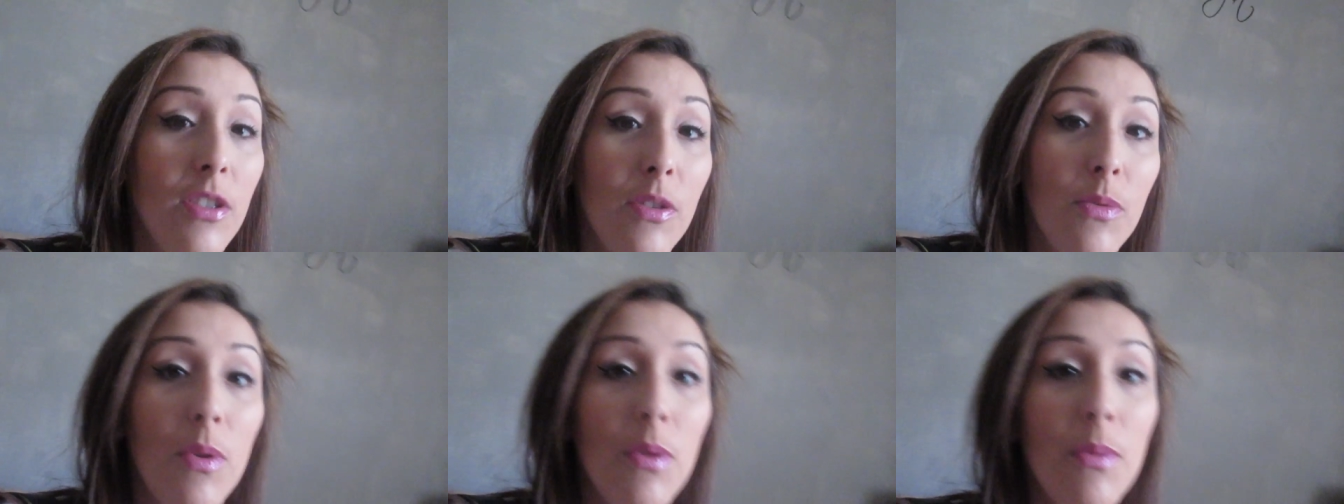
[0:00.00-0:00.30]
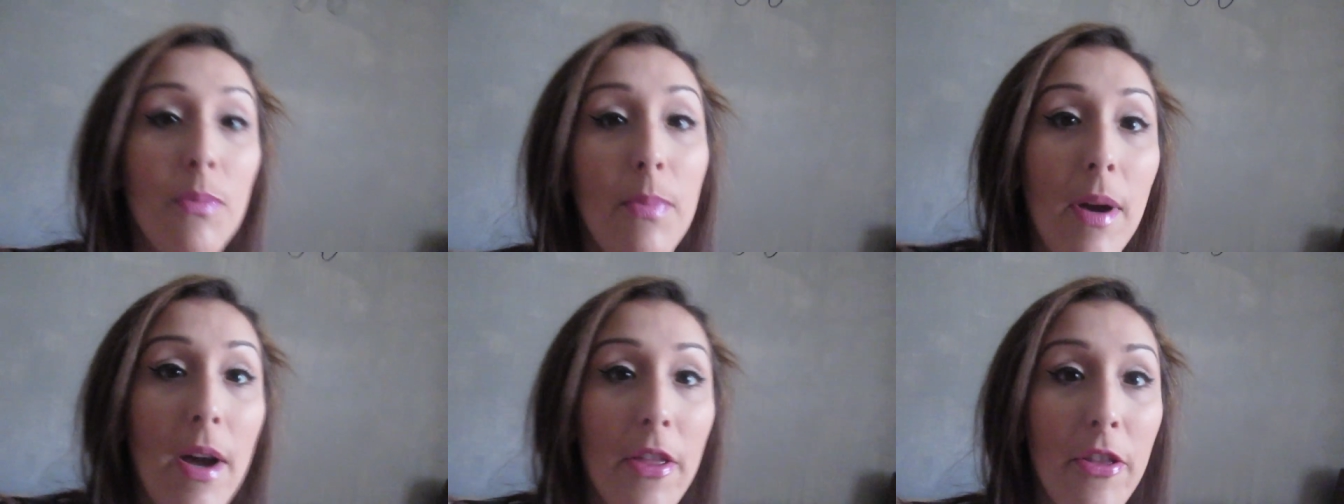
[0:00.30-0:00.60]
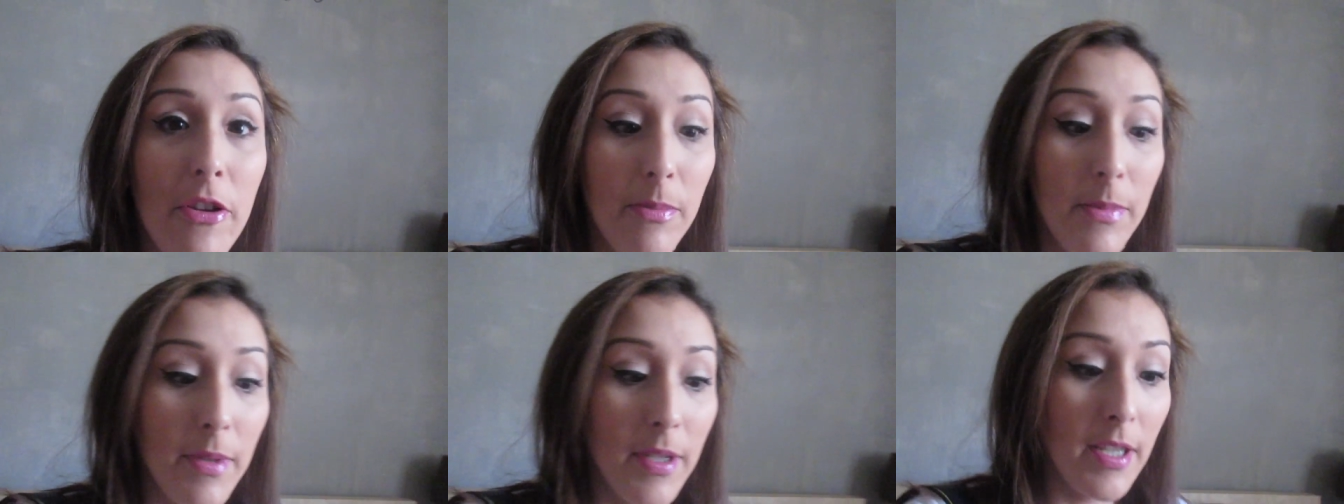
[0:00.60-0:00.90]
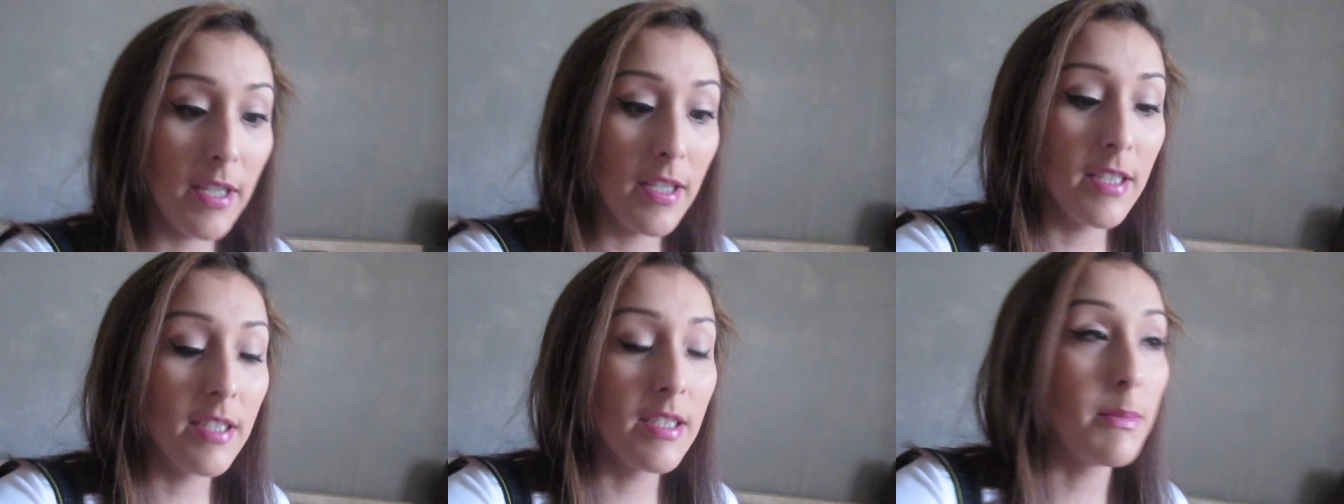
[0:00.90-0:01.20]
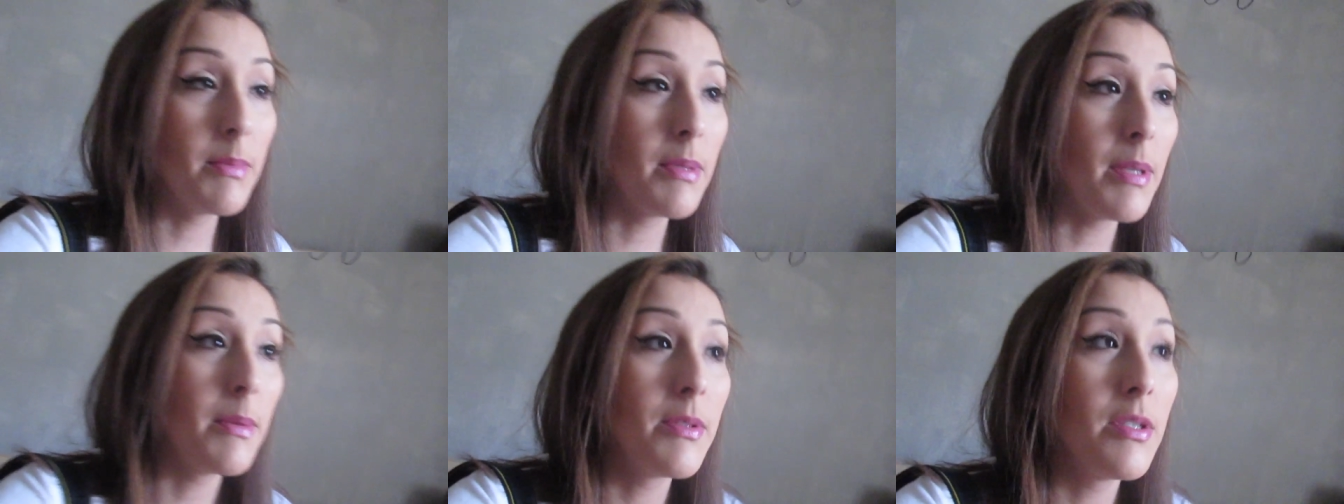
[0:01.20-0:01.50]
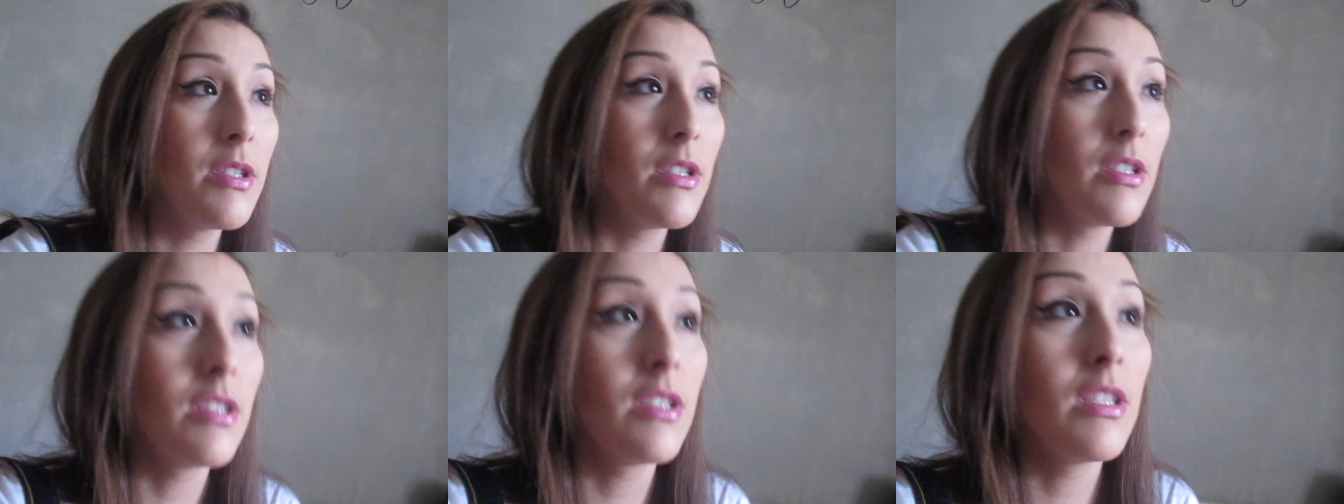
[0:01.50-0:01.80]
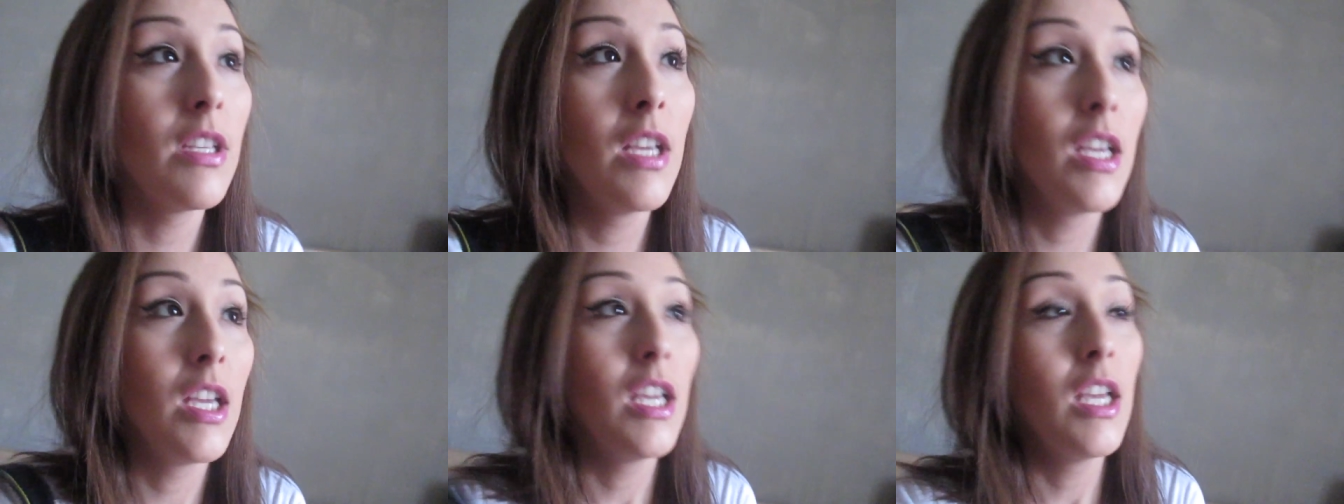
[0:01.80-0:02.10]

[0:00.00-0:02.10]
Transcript: she won't bother me. Because sometimes she just